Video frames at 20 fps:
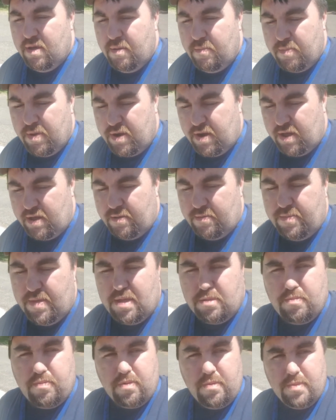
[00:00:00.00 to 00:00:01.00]
But uh,
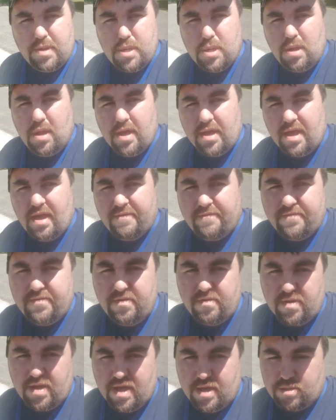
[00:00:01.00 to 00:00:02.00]
that's pretty much all I got for
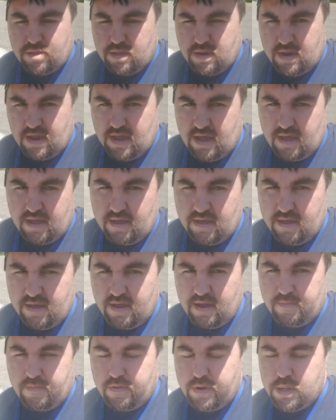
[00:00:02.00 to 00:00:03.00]
you guys today.
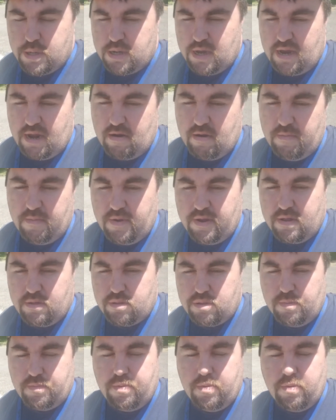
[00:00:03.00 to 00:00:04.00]
I appreciate everybody's
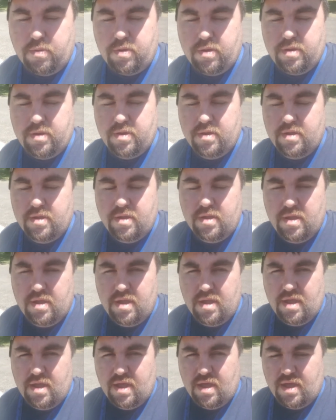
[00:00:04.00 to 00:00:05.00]
support.
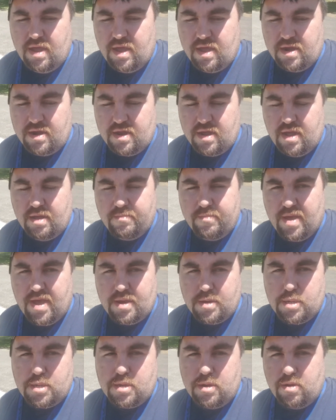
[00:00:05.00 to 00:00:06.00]
And uh, I'm
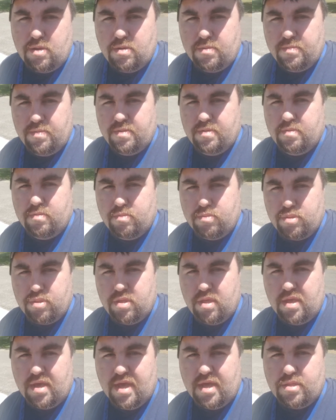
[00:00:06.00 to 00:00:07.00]
Bad Disturbed. We'll
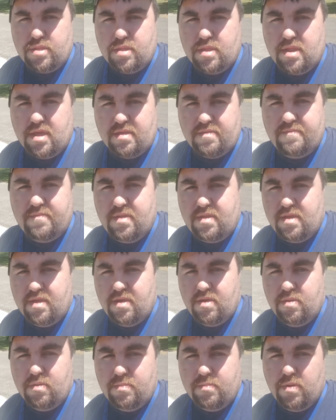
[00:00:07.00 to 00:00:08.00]
see you guys in the next
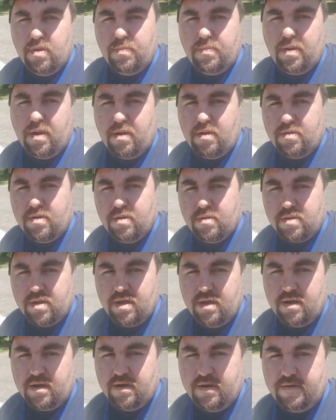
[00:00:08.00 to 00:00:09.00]
video. Mopar, no
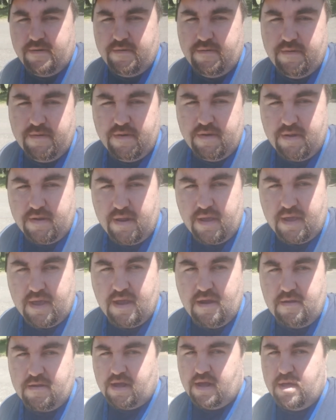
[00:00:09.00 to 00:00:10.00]
car. Take
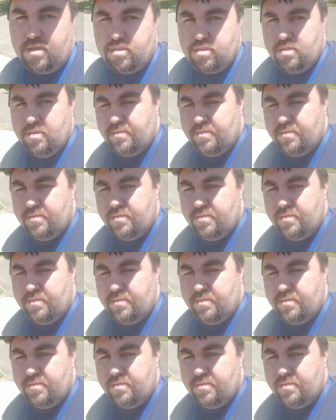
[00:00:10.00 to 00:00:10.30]
care, guys.